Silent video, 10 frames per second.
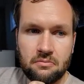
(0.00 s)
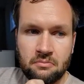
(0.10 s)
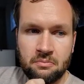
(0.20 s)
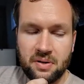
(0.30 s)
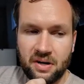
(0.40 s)

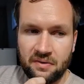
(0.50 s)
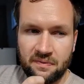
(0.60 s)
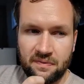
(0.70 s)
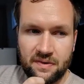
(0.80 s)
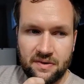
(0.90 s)
but I
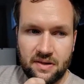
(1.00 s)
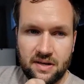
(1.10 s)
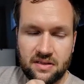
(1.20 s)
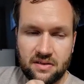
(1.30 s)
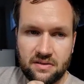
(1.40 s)
feel
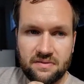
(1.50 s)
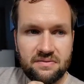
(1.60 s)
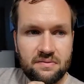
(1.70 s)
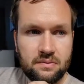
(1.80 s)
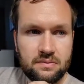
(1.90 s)
like the
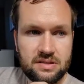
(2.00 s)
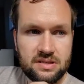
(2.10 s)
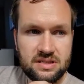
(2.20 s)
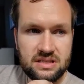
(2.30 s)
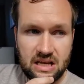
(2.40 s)

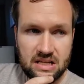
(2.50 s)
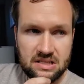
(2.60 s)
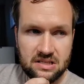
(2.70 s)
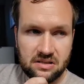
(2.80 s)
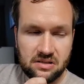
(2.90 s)

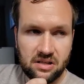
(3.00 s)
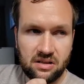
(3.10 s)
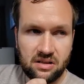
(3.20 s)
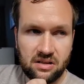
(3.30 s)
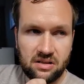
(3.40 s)
set's a
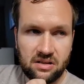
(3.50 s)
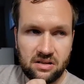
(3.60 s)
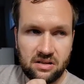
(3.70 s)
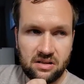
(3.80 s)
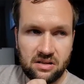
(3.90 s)

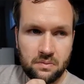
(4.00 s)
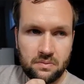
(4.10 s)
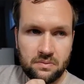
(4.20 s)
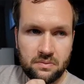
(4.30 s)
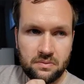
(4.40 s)
little,
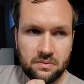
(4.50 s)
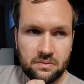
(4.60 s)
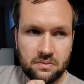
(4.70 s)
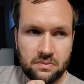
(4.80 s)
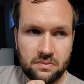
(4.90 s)

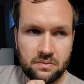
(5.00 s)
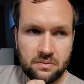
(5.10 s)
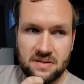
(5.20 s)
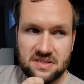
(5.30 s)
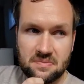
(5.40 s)
might even
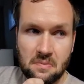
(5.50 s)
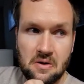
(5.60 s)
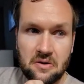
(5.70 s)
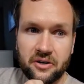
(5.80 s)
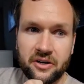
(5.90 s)
be
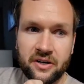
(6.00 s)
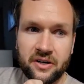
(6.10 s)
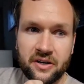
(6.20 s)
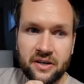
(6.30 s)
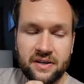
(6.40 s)
smaller.
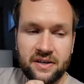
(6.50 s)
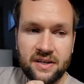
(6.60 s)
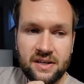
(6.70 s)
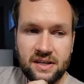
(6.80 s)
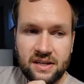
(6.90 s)

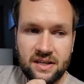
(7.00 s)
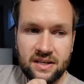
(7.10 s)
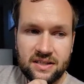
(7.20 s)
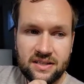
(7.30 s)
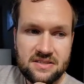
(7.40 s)

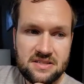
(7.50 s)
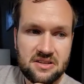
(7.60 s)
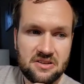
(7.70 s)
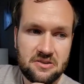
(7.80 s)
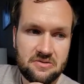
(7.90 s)

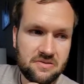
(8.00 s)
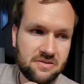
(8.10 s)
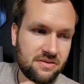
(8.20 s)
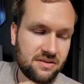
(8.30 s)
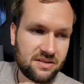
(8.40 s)
So
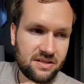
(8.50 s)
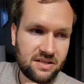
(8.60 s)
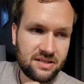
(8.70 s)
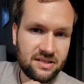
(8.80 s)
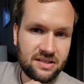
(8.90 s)

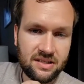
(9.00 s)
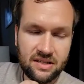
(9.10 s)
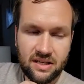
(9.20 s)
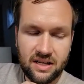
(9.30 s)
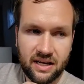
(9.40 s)

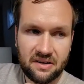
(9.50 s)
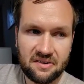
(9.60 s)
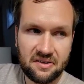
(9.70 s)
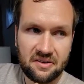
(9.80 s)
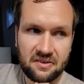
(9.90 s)
I don't
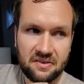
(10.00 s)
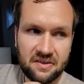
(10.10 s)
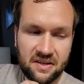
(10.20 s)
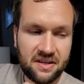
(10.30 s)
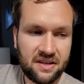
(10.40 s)
know.
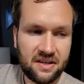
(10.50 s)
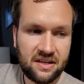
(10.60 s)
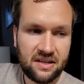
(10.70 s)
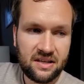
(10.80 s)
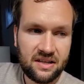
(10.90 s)

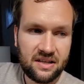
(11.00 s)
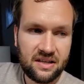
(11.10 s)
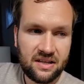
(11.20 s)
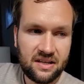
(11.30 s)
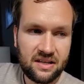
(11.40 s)

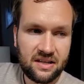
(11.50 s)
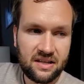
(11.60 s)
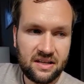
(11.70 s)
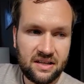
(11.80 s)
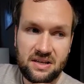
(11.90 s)
I'd
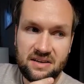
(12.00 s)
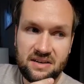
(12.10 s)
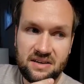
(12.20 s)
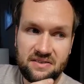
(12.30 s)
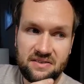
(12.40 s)
probably get it
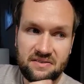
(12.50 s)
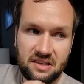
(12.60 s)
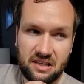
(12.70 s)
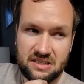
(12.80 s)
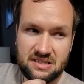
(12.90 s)
like
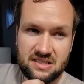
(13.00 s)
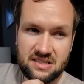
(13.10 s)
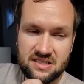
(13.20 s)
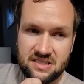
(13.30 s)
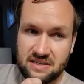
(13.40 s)

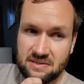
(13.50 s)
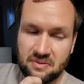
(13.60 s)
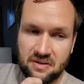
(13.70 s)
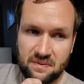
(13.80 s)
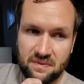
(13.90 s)

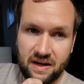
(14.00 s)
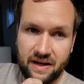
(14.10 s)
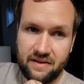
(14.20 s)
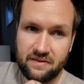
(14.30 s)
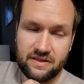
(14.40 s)

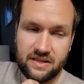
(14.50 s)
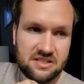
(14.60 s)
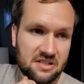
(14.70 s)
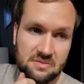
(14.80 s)
6.5, and that's just